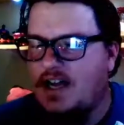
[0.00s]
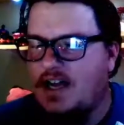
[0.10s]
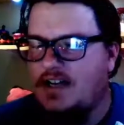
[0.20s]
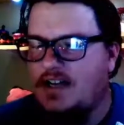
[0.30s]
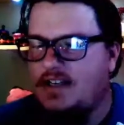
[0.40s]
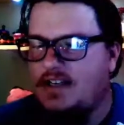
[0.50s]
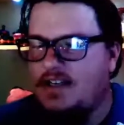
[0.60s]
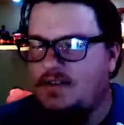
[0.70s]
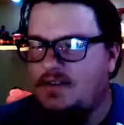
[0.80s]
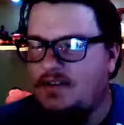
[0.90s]
it was a 90s.
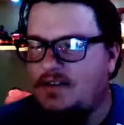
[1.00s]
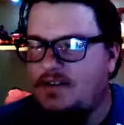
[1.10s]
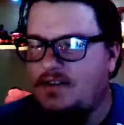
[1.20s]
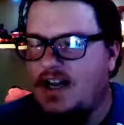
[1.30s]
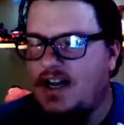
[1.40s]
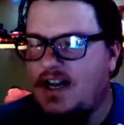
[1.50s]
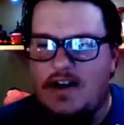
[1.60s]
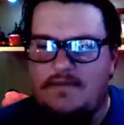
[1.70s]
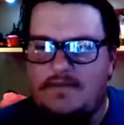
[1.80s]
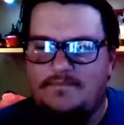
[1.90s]
It was a 90s movie,
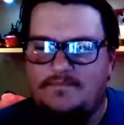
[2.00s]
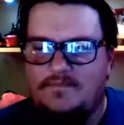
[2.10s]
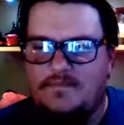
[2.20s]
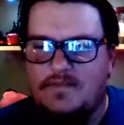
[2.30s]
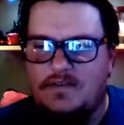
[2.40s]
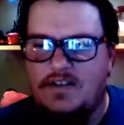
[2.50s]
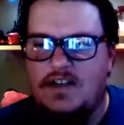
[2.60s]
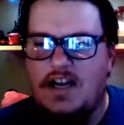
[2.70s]
right? It was in the